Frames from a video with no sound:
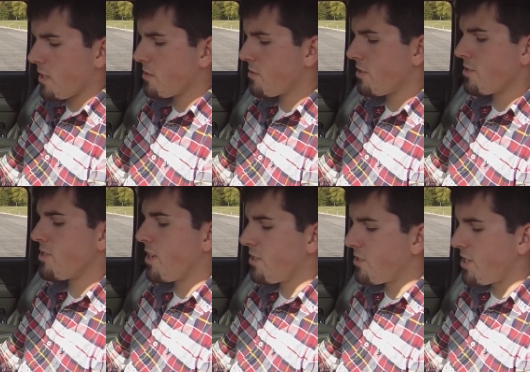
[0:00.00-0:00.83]
It's going to
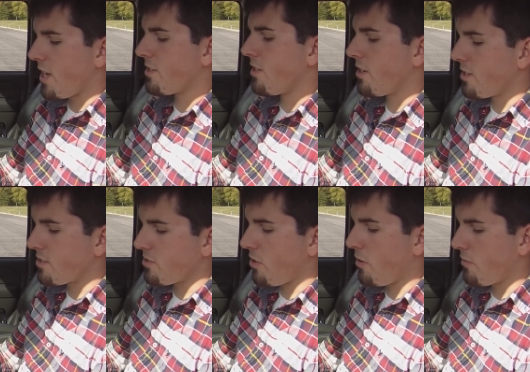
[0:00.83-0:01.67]
say detecting
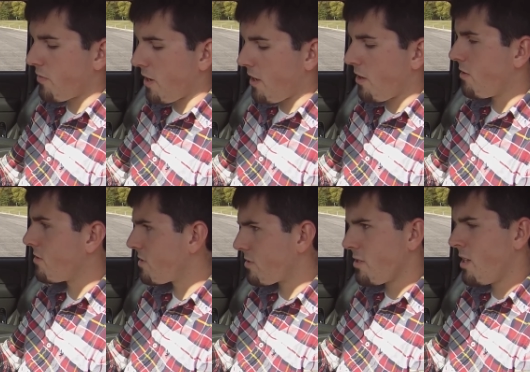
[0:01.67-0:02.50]
installed
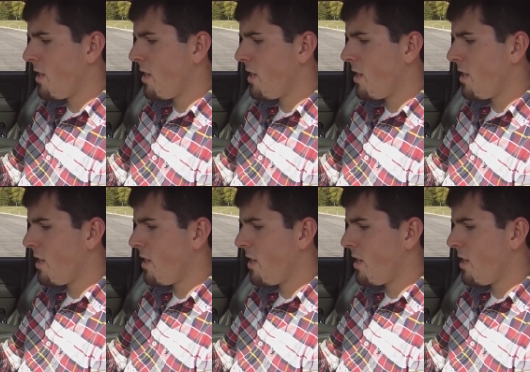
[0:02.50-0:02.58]
files.